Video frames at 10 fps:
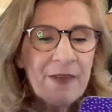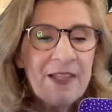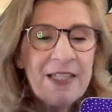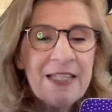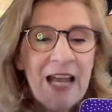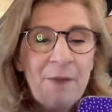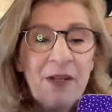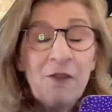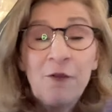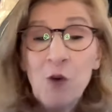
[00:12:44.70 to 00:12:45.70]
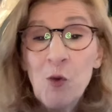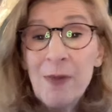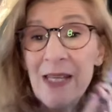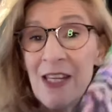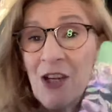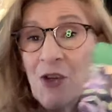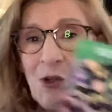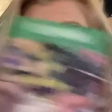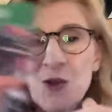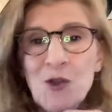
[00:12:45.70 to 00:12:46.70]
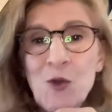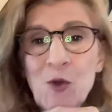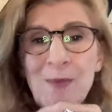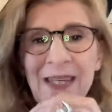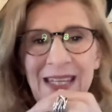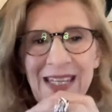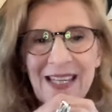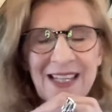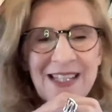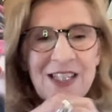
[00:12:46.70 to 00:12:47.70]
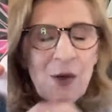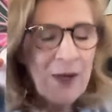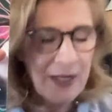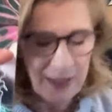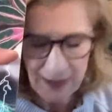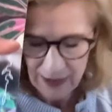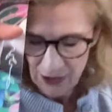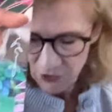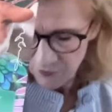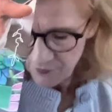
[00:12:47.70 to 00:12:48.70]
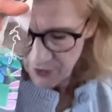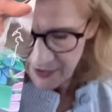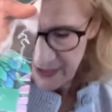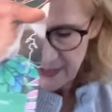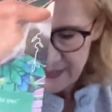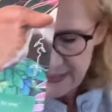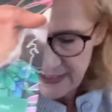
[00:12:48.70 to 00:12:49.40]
This is happening for me, not to me. And so anything that you find that is,